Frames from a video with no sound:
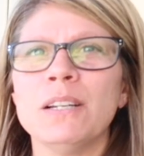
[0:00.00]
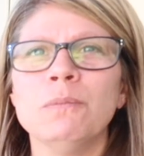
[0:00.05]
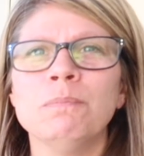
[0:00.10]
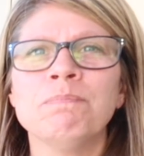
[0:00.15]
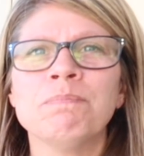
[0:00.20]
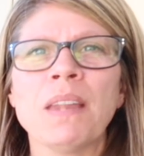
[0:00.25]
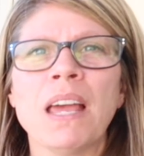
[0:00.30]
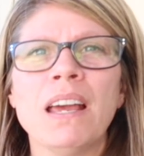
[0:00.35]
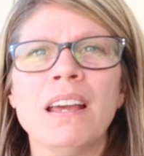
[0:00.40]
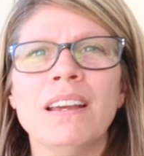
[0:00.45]
so.
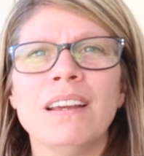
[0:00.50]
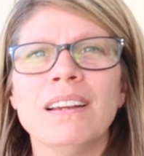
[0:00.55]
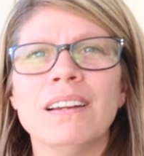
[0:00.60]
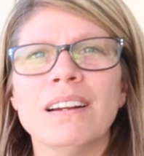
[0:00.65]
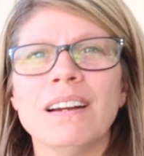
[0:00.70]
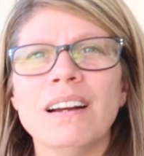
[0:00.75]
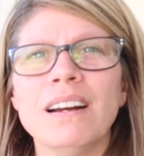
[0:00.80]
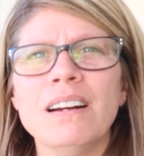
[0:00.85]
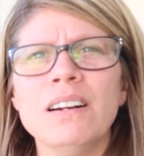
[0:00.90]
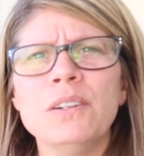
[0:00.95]

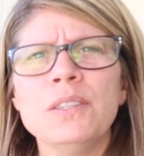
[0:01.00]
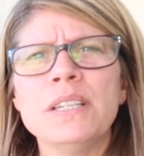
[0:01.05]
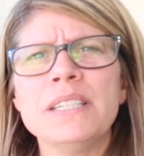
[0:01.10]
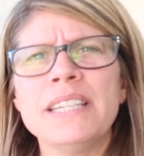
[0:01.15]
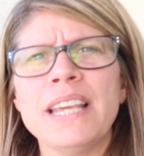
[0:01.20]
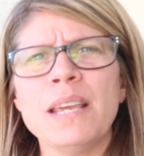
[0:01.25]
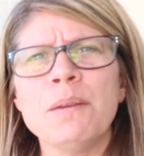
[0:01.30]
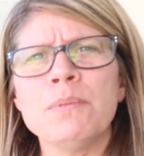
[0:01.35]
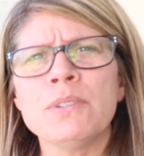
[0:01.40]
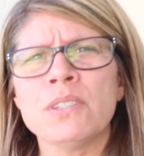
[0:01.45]
Oh, the
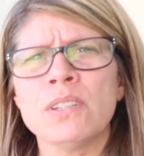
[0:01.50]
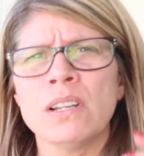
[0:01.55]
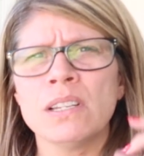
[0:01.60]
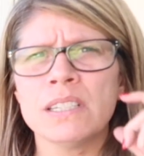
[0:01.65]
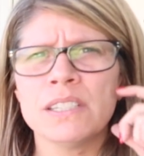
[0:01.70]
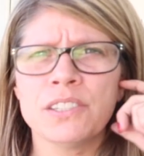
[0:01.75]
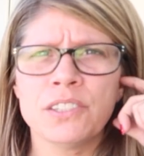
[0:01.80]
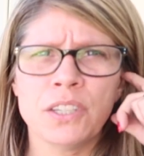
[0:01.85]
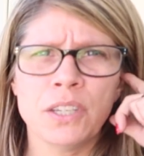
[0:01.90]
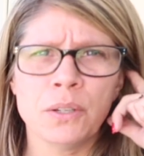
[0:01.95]
table's all
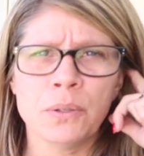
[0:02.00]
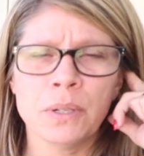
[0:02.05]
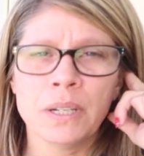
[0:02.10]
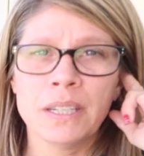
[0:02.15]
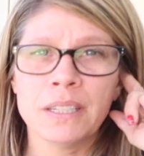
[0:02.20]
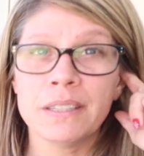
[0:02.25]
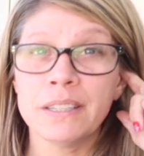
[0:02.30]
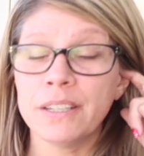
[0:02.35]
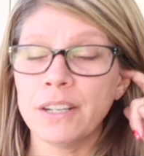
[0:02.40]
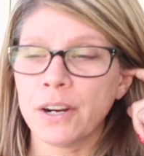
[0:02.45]
askew.
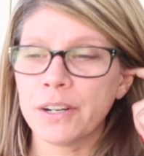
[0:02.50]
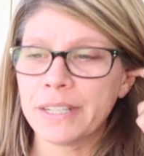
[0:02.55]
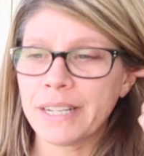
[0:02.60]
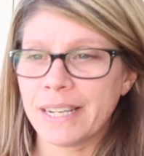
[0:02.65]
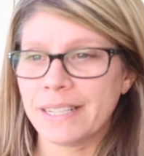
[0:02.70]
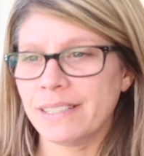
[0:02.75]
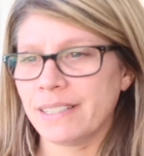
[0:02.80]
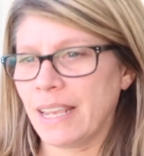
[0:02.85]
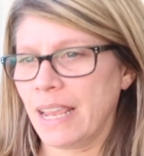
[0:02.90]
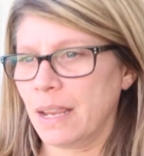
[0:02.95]
The yard
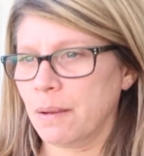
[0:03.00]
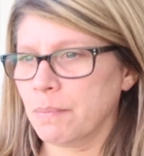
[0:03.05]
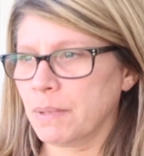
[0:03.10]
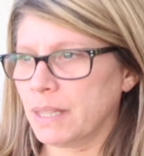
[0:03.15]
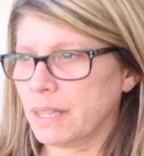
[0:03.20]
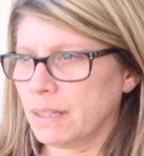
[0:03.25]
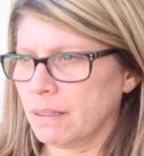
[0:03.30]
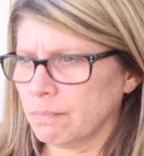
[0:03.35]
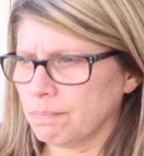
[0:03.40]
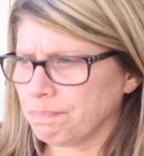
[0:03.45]
guys came
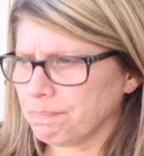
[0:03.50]
and